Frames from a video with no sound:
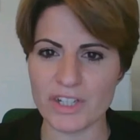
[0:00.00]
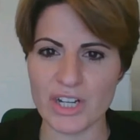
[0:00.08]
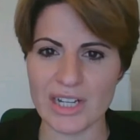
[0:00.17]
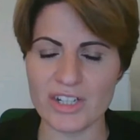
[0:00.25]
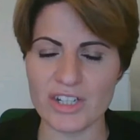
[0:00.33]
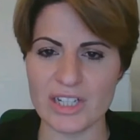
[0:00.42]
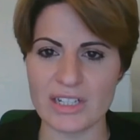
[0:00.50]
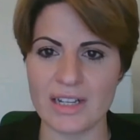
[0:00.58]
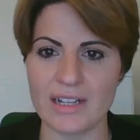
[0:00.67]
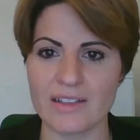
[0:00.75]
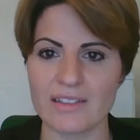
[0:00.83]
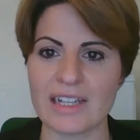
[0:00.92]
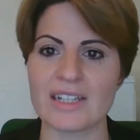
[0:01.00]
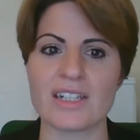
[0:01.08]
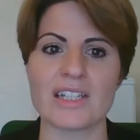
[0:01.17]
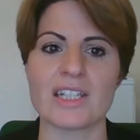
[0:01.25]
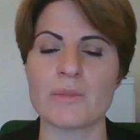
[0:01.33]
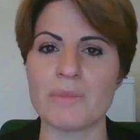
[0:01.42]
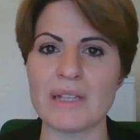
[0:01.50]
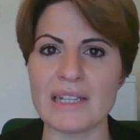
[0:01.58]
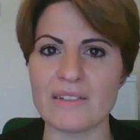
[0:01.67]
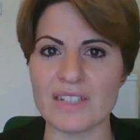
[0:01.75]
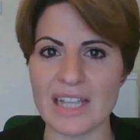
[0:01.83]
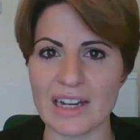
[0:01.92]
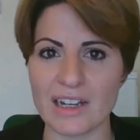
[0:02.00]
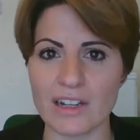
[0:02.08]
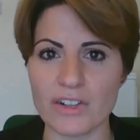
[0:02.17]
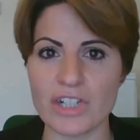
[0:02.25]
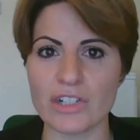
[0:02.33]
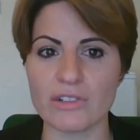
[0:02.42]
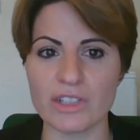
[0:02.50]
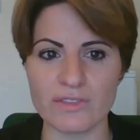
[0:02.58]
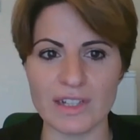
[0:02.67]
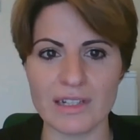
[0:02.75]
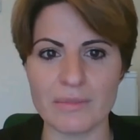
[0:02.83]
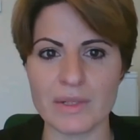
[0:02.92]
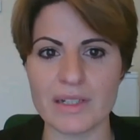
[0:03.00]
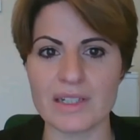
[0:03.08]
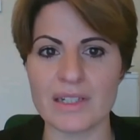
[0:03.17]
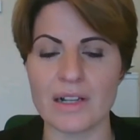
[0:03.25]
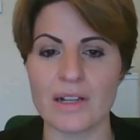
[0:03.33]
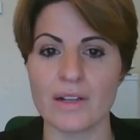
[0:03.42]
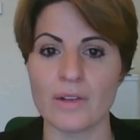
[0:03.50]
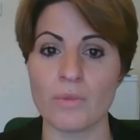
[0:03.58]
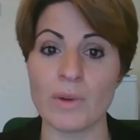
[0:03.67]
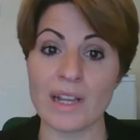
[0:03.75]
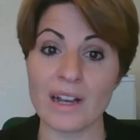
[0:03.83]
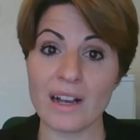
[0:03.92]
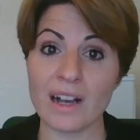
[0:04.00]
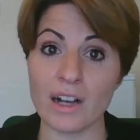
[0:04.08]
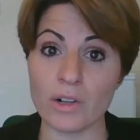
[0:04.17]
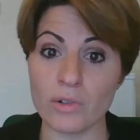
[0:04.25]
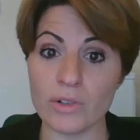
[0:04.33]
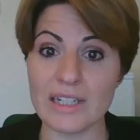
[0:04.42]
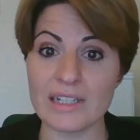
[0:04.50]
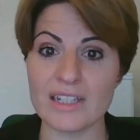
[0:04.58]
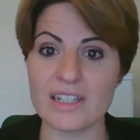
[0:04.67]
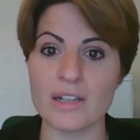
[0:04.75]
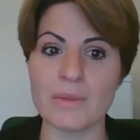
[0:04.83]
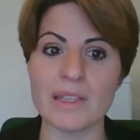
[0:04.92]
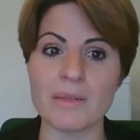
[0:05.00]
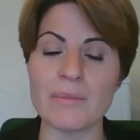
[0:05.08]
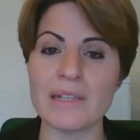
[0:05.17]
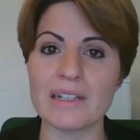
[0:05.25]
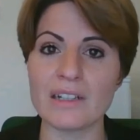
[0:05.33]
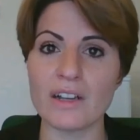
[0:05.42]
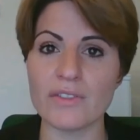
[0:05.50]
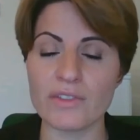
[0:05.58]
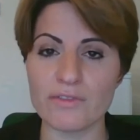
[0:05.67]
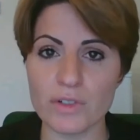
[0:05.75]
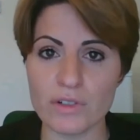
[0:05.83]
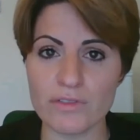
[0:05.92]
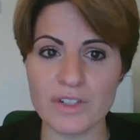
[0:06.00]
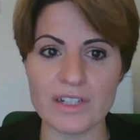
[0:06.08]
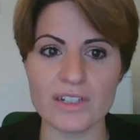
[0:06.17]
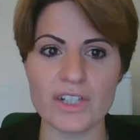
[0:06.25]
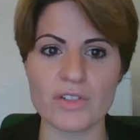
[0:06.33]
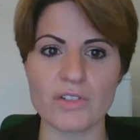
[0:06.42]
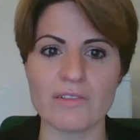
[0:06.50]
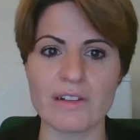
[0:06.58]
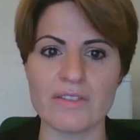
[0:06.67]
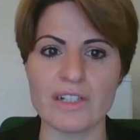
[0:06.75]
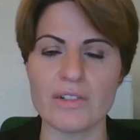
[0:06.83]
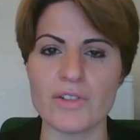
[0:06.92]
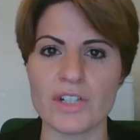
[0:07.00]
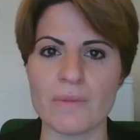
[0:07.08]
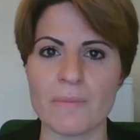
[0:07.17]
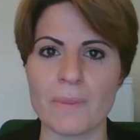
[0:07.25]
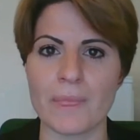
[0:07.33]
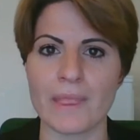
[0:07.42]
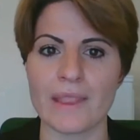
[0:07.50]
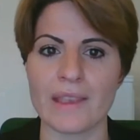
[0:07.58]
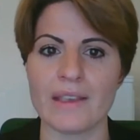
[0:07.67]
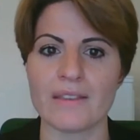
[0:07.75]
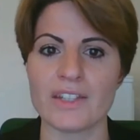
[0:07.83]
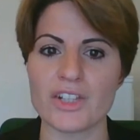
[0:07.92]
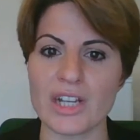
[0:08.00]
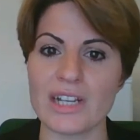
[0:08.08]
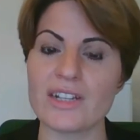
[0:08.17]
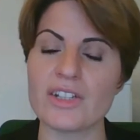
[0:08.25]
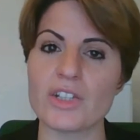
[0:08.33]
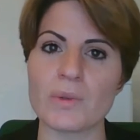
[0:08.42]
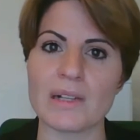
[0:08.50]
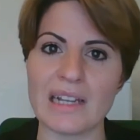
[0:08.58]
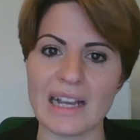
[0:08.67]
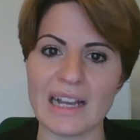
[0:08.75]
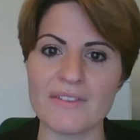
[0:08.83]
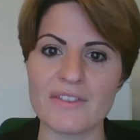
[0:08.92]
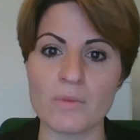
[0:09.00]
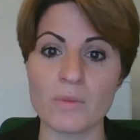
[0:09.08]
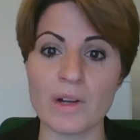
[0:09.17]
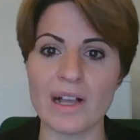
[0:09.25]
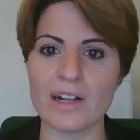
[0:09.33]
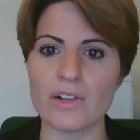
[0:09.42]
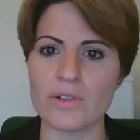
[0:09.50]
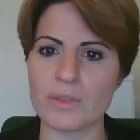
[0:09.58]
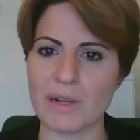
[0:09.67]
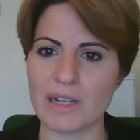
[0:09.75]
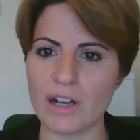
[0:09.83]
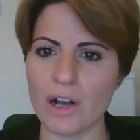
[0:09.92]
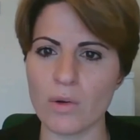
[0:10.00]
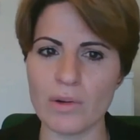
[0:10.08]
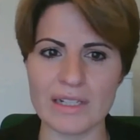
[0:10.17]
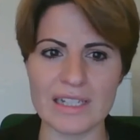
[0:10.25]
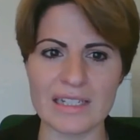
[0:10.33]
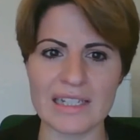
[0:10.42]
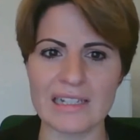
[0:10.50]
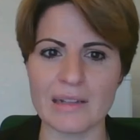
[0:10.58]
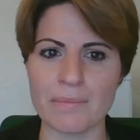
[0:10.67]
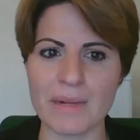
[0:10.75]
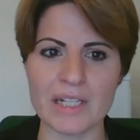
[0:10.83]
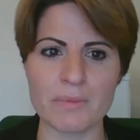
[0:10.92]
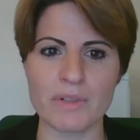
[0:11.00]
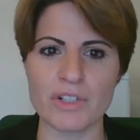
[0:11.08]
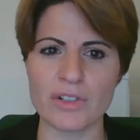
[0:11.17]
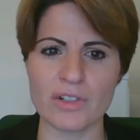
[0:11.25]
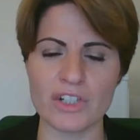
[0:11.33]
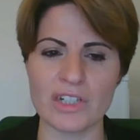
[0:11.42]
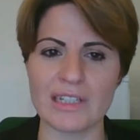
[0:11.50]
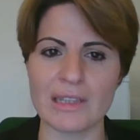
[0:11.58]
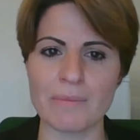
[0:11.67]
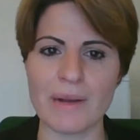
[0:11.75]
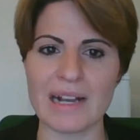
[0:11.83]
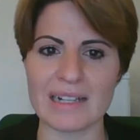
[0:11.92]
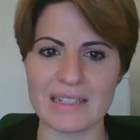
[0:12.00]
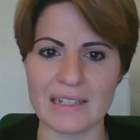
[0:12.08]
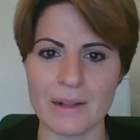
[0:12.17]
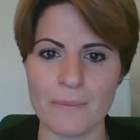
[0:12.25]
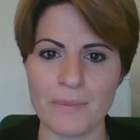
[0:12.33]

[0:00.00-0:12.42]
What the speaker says: changes thanks to the speed of technological developments. We are, according to some, in the middle of the fourth industrial revolution. The changes to our lives and work caused by coal and steel and mass production in the past